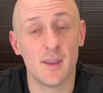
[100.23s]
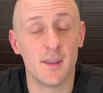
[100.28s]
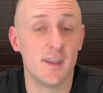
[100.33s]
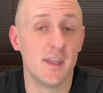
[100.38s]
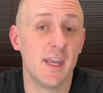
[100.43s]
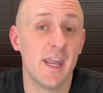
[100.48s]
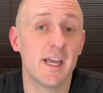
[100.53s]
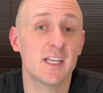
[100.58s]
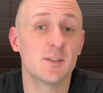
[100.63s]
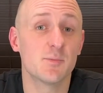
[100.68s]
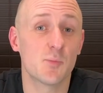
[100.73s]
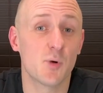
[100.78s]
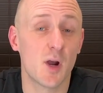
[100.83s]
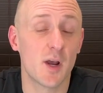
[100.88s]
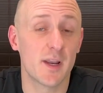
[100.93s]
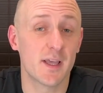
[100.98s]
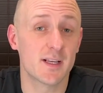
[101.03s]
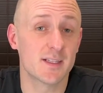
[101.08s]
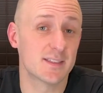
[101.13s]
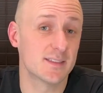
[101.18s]
the Nest
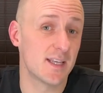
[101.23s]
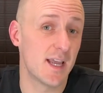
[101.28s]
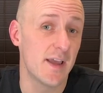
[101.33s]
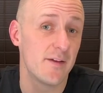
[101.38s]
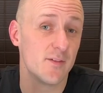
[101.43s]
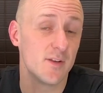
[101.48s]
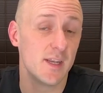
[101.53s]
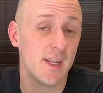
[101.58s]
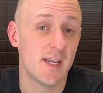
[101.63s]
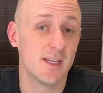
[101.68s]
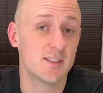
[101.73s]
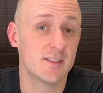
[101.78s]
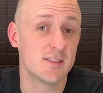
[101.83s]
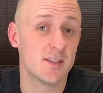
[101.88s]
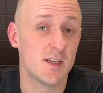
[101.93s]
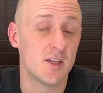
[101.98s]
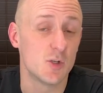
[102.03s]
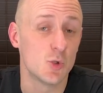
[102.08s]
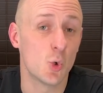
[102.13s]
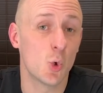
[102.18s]
products, because I have a Nest
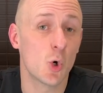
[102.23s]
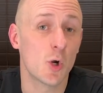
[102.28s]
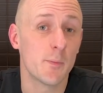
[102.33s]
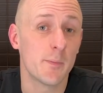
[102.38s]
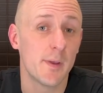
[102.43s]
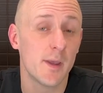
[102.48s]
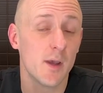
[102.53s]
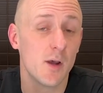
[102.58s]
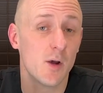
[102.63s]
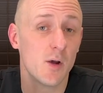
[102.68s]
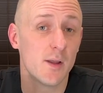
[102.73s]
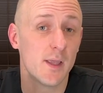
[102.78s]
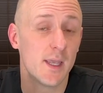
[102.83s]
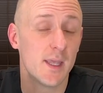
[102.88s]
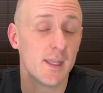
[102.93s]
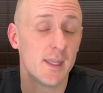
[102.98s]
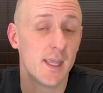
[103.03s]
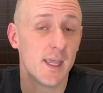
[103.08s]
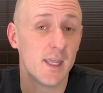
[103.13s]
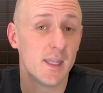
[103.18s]
doorbell,
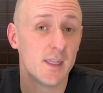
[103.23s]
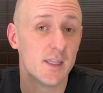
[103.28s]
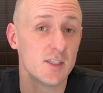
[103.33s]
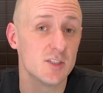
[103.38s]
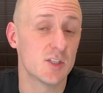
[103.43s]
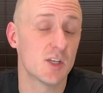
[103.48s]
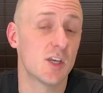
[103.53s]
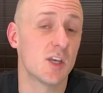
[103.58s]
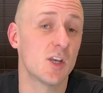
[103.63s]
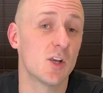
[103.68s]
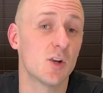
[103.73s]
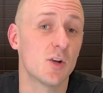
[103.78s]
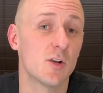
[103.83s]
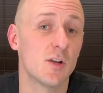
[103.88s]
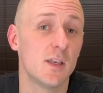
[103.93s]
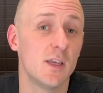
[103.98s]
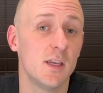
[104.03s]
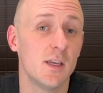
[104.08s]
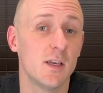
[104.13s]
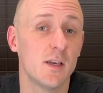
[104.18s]
and then the
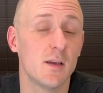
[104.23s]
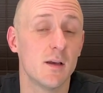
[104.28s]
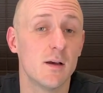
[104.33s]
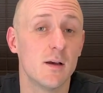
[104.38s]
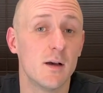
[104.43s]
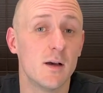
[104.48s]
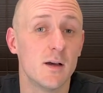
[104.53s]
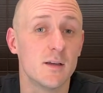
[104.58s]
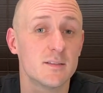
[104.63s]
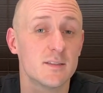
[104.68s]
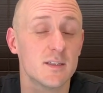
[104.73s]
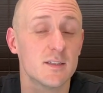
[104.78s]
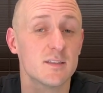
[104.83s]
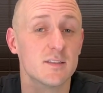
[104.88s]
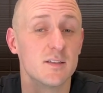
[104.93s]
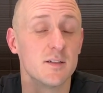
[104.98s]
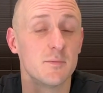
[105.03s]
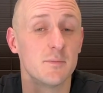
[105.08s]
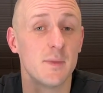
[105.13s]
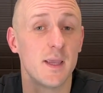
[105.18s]
security
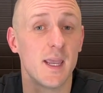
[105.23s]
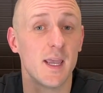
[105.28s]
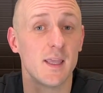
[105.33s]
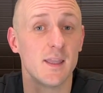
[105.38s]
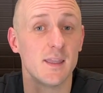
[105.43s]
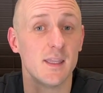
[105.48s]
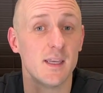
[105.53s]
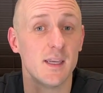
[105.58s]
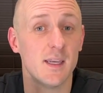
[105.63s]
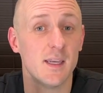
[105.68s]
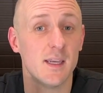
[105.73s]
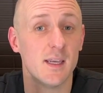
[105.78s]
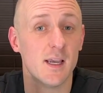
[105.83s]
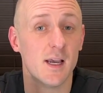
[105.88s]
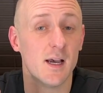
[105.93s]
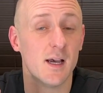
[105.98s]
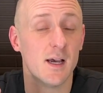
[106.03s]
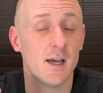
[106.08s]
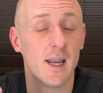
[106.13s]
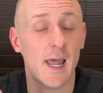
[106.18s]
system, and the
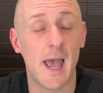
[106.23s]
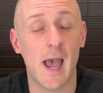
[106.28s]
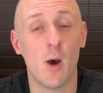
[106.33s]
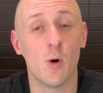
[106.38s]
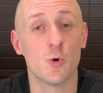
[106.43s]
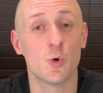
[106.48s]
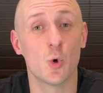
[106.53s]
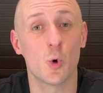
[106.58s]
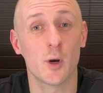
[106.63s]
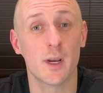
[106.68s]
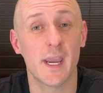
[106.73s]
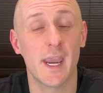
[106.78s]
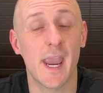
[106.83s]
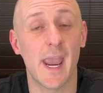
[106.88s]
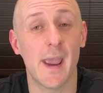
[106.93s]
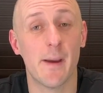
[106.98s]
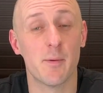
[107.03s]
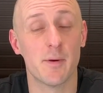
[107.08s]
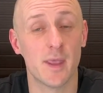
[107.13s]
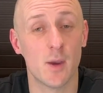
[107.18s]
outdoor
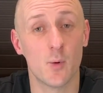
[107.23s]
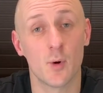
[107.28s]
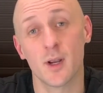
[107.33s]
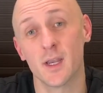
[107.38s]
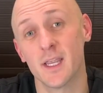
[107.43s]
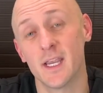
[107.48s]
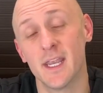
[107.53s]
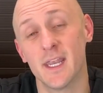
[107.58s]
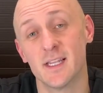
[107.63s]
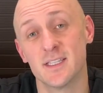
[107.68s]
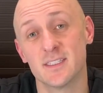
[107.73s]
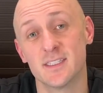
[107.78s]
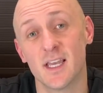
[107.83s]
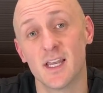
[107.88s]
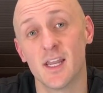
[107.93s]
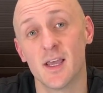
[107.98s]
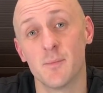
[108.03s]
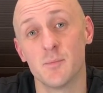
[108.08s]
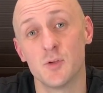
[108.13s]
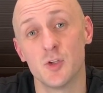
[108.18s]
camera that we're going to get
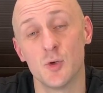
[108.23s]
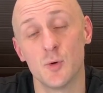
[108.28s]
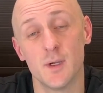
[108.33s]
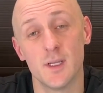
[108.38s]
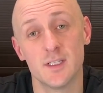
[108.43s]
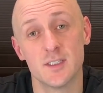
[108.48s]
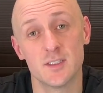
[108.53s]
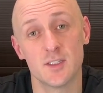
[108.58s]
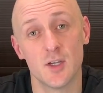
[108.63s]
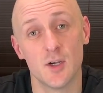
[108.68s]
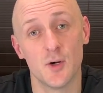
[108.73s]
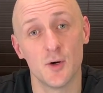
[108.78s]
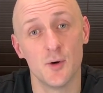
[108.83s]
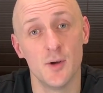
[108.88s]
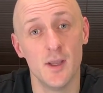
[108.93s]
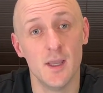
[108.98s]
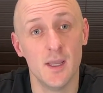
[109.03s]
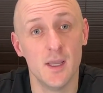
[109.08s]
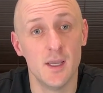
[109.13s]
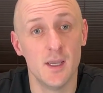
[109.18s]
set up to it. So
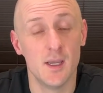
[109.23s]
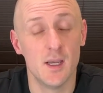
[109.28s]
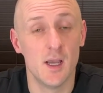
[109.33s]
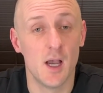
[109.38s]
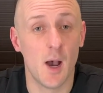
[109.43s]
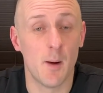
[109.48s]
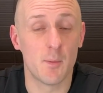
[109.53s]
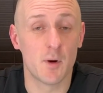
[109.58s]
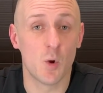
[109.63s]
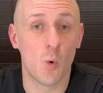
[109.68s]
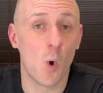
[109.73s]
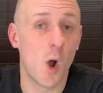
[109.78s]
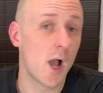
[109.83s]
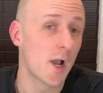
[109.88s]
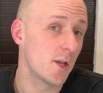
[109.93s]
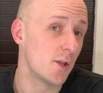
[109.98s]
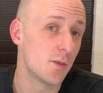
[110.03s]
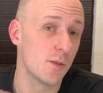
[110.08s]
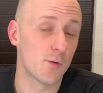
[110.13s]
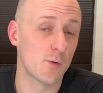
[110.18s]
I'm going to
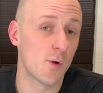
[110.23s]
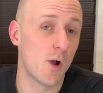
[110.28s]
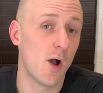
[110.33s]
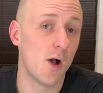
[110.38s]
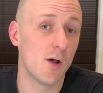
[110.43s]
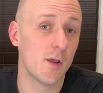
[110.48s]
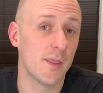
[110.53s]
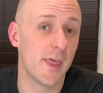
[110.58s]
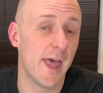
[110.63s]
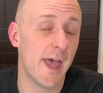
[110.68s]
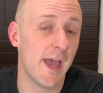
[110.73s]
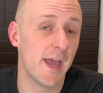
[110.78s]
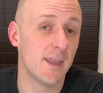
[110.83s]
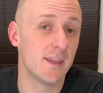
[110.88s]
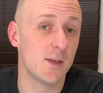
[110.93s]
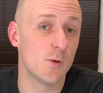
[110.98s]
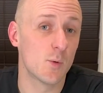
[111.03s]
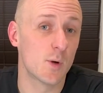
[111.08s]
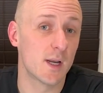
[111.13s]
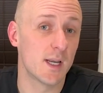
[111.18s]
walk you through all of that,
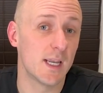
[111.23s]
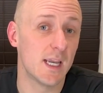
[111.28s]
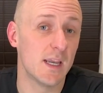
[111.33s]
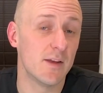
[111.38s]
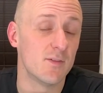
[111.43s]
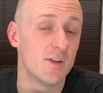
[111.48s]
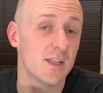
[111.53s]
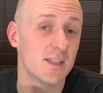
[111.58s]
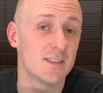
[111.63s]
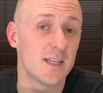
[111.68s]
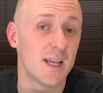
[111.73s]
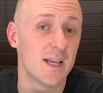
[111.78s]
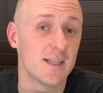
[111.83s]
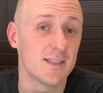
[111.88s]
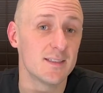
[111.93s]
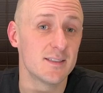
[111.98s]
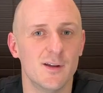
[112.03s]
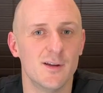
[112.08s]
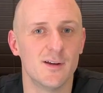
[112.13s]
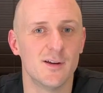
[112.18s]
and then we're going to give it a
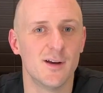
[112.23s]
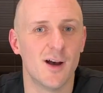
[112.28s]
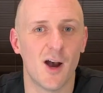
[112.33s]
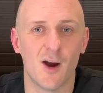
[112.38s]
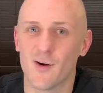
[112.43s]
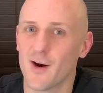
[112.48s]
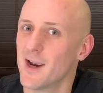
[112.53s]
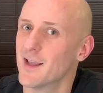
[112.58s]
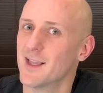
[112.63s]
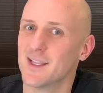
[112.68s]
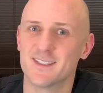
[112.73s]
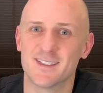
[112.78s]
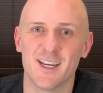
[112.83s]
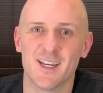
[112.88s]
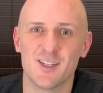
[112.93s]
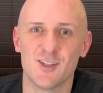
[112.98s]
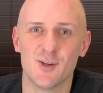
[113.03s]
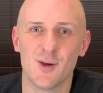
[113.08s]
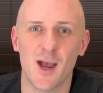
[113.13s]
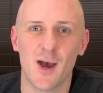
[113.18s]
test. All right, let's
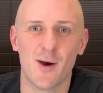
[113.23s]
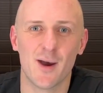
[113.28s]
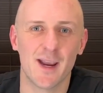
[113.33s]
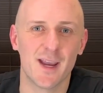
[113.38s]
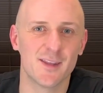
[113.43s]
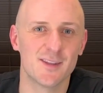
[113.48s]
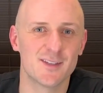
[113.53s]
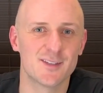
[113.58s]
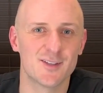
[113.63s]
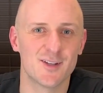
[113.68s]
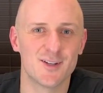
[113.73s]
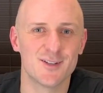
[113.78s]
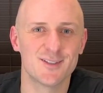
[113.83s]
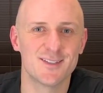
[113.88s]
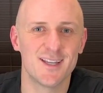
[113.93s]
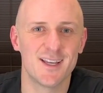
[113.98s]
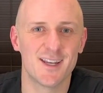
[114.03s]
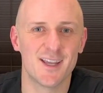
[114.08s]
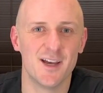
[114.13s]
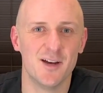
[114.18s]
get to how I got this all
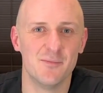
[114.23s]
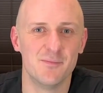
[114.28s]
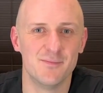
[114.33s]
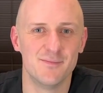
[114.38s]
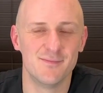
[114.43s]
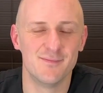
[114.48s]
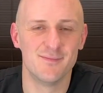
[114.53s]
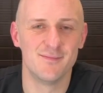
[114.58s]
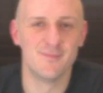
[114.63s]
set up.